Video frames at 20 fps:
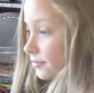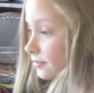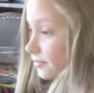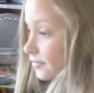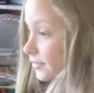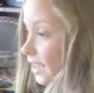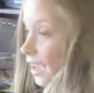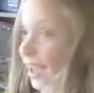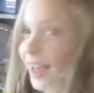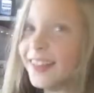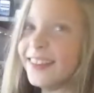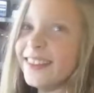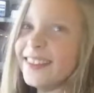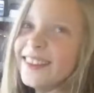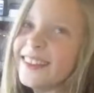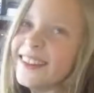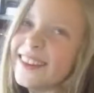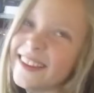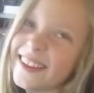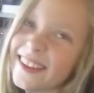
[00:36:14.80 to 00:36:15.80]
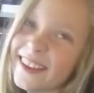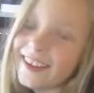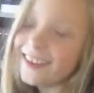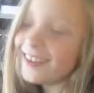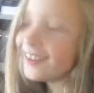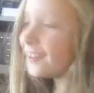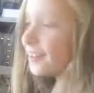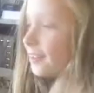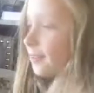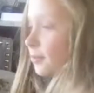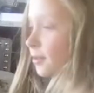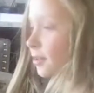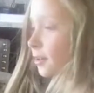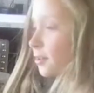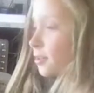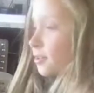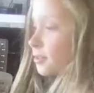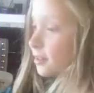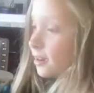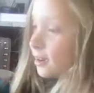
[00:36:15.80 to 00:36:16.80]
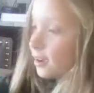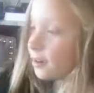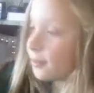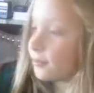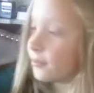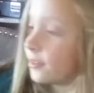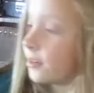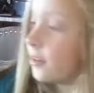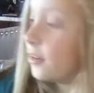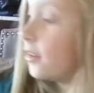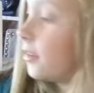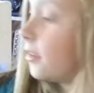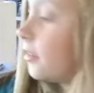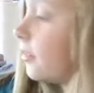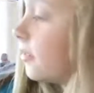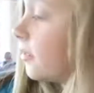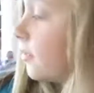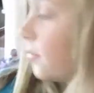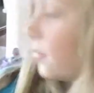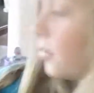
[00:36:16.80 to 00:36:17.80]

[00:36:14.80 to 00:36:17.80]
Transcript: yeah, we also have some